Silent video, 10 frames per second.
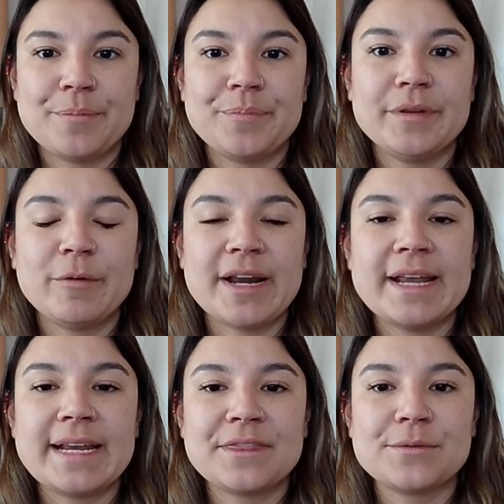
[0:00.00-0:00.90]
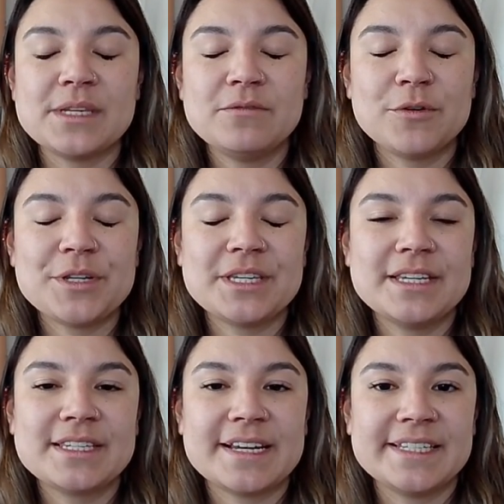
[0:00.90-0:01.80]
When I get those
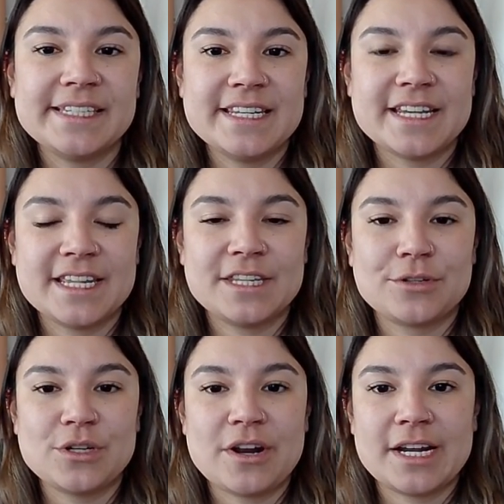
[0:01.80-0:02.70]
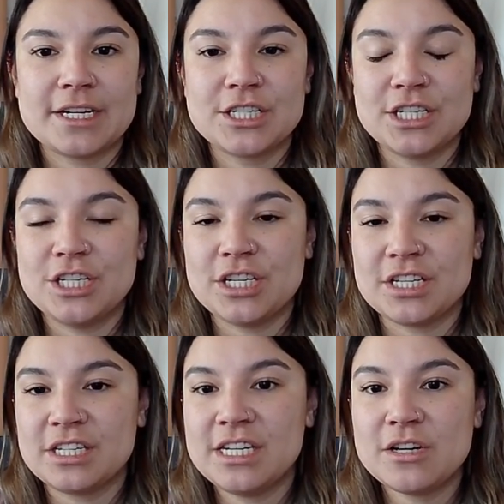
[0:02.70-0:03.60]
invoices, I see that there's not actually
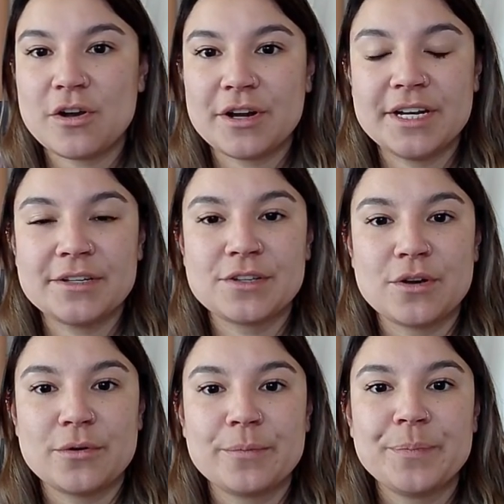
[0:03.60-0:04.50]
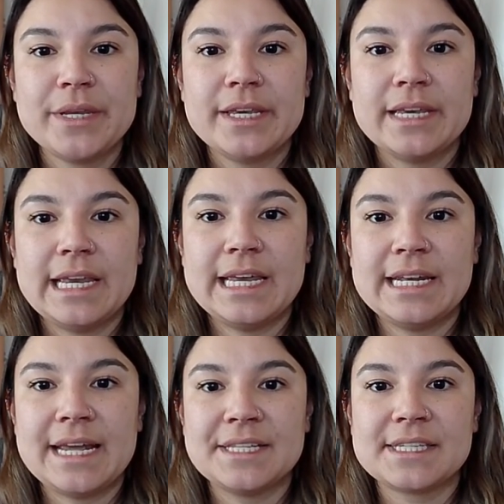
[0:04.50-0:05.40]
GST on it, so it
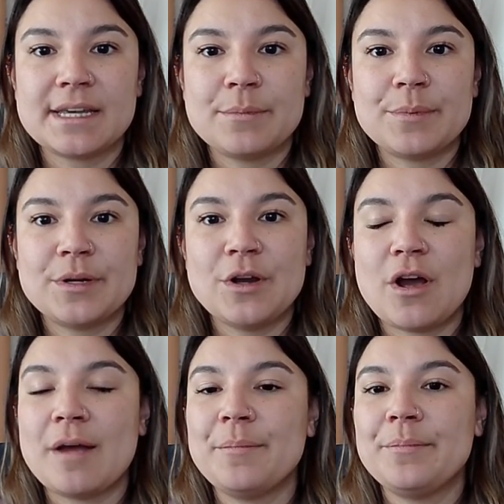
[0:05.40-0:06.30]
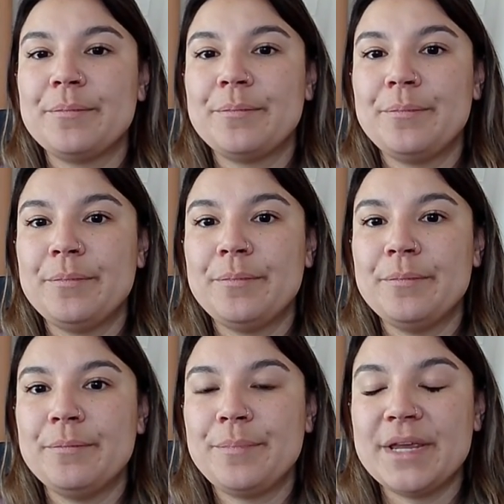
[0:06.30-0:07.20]
ends up not
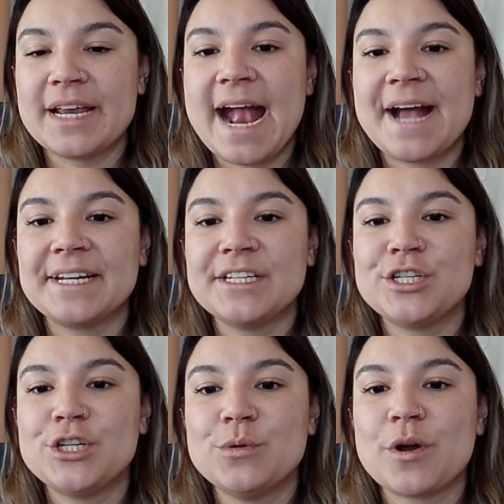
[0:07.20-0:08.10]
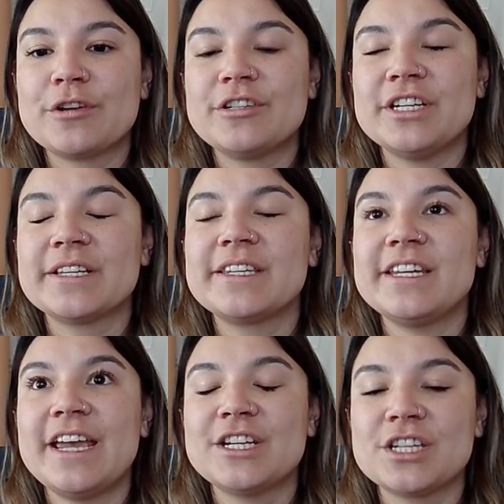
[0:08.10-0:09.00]
being added to our
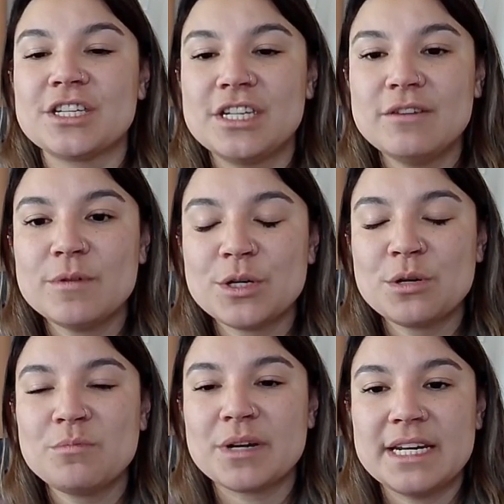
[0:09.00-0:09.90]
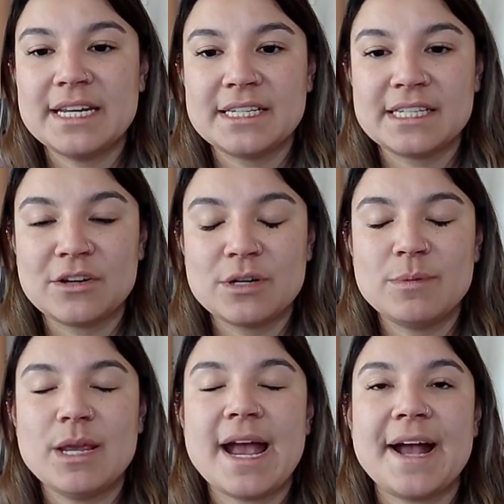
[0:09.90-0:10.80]
GST HST return, but it is going to
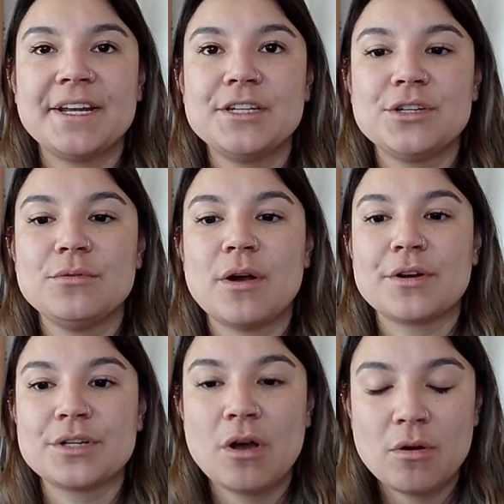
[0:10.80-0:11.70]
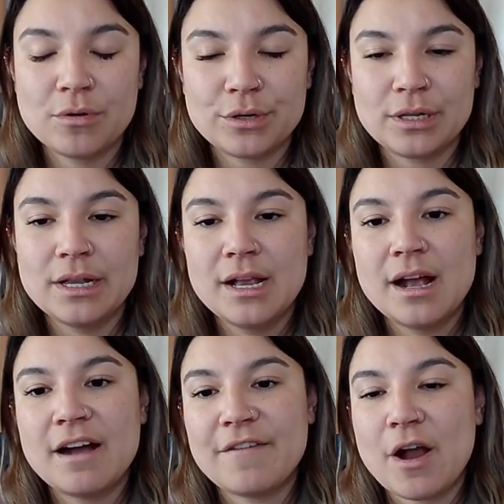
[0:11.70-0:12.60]
be added to our total
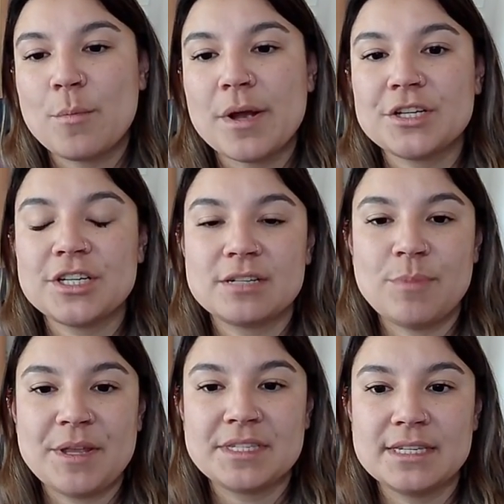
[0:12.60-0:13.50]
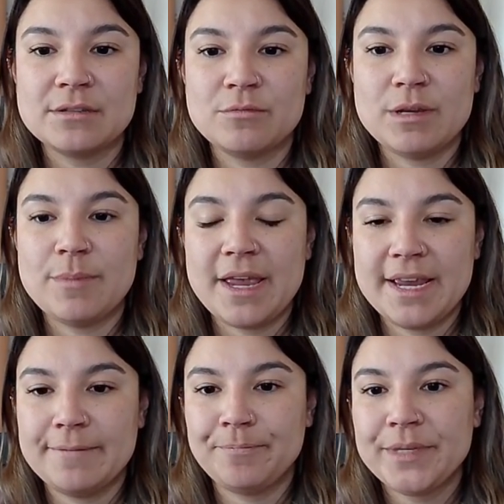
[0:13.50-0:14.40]
of how much expenses we
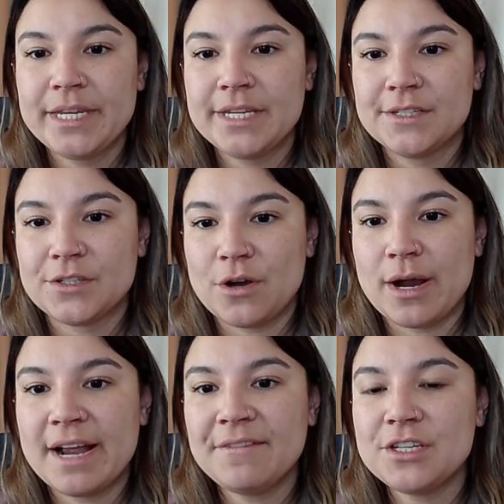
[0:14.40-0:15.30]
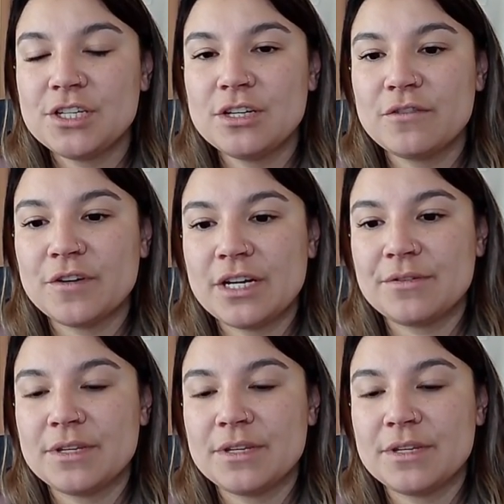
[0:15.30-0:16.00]
paid. So I have this sheet over here.